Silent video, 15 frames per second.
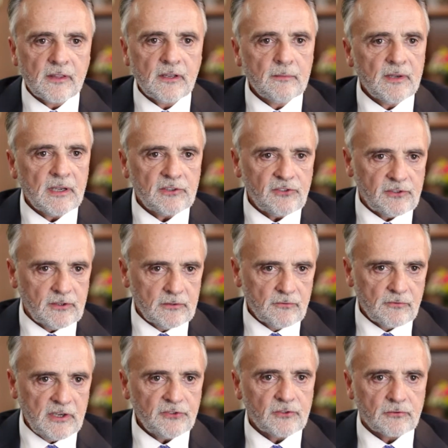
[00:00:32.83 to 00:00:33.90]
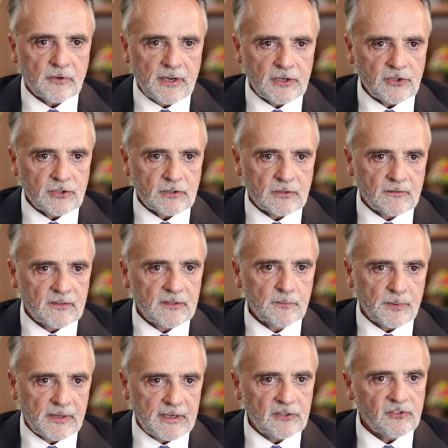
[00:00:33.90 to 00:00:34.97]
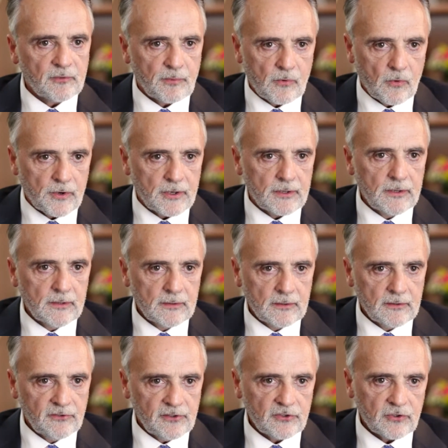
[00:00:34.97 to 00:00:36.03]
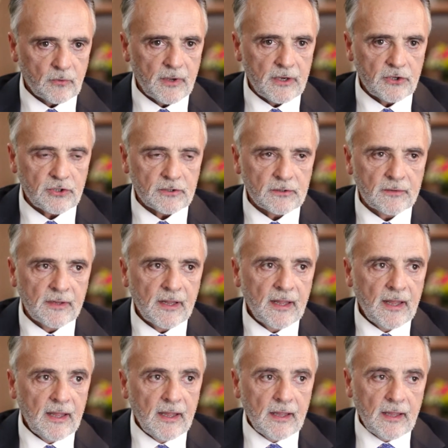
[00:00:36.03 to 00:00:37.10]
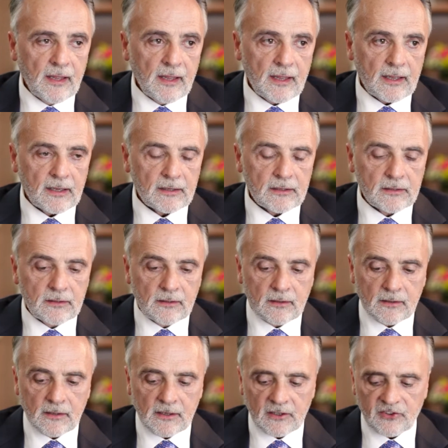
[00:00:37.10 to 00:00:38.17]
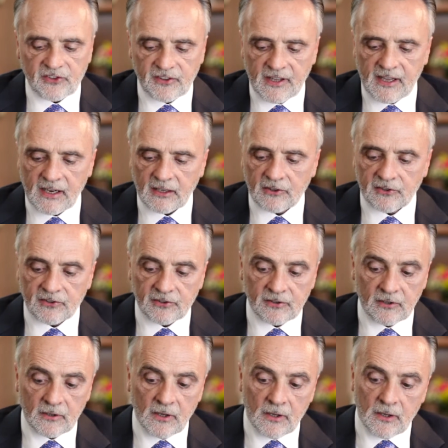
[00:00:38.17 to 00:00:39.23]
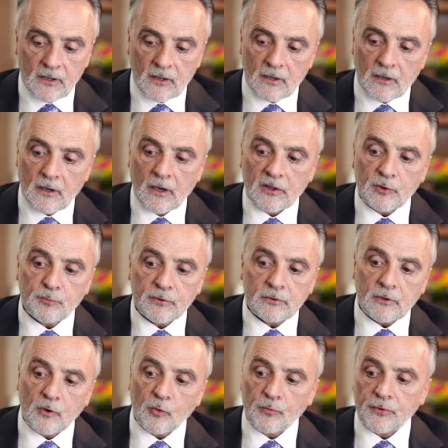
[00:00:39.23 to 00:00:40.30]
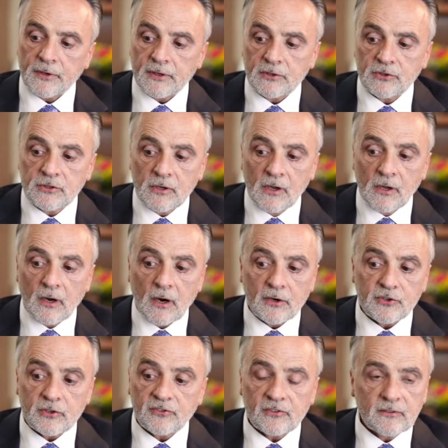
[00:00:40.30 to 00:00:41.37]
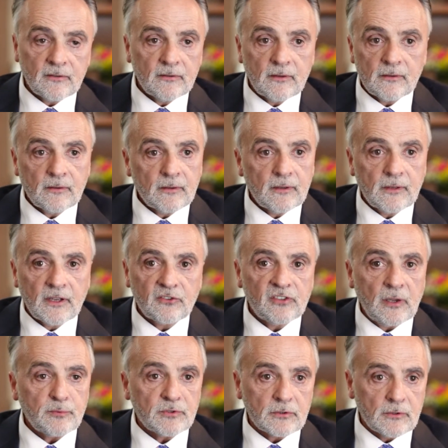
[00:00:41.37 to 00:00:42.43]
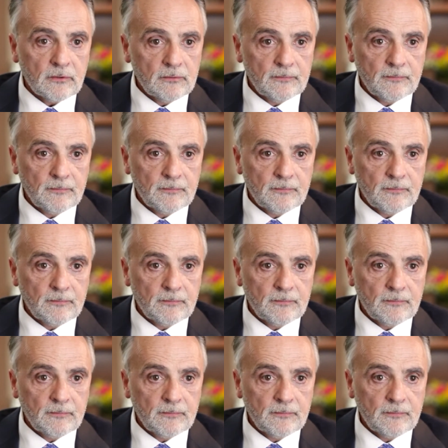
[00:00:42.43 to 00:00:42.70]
the best restoration of an implant-supported situation, and the aesthetics on the Prettau Bridge are just exceptional.